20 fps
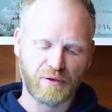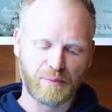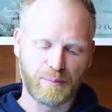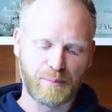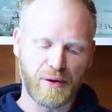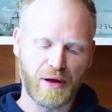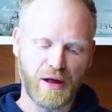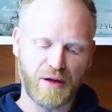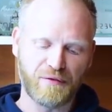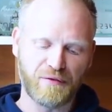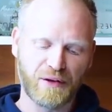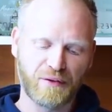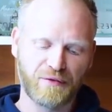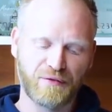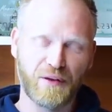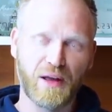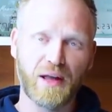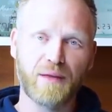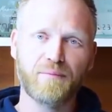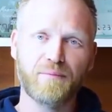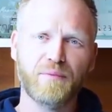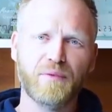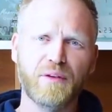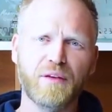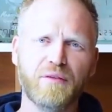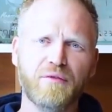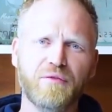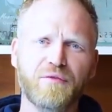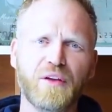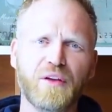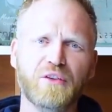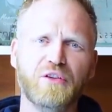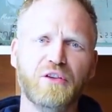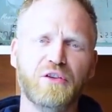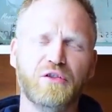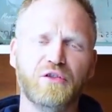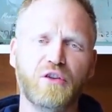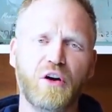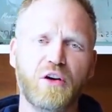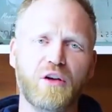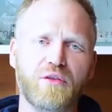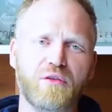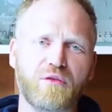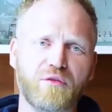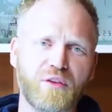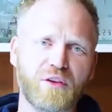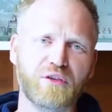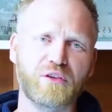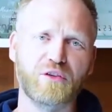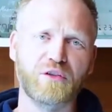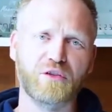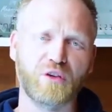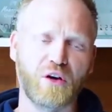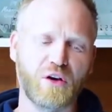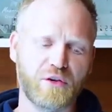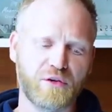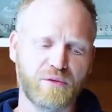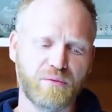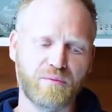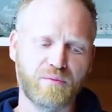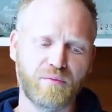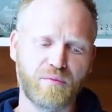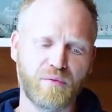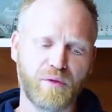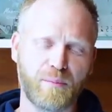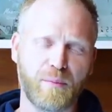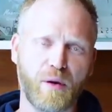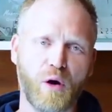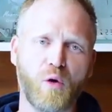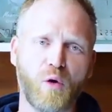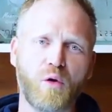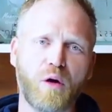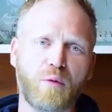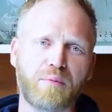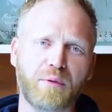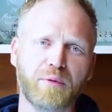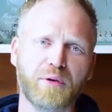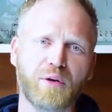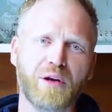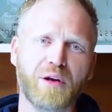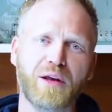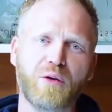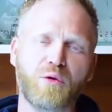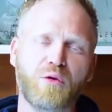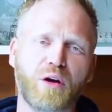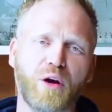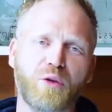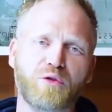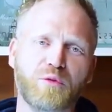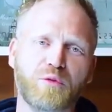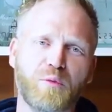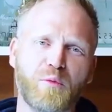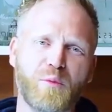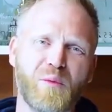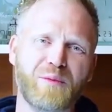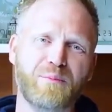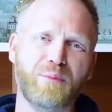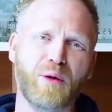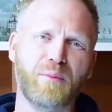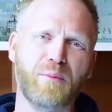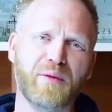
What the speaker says: is a perfect fit. Fits inside the pole. I'll probably do a little closer for me